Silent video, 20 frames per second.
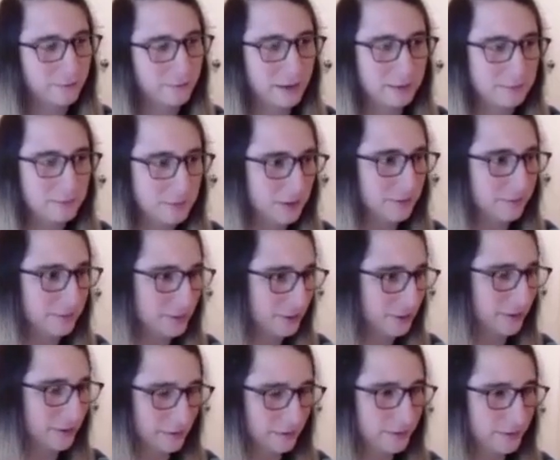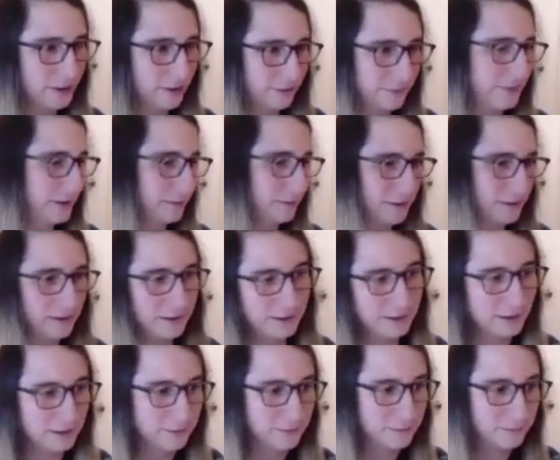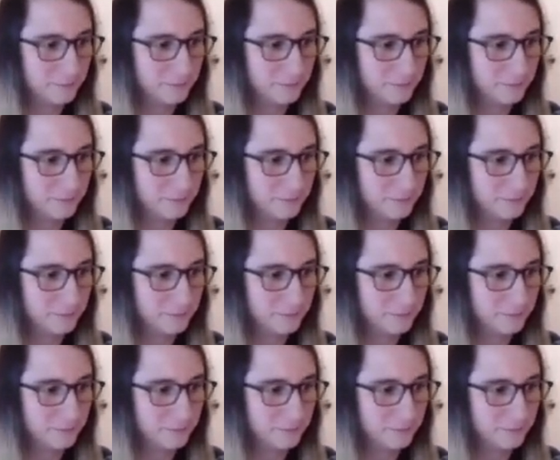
of them home, 2 of them on our feet, but you know.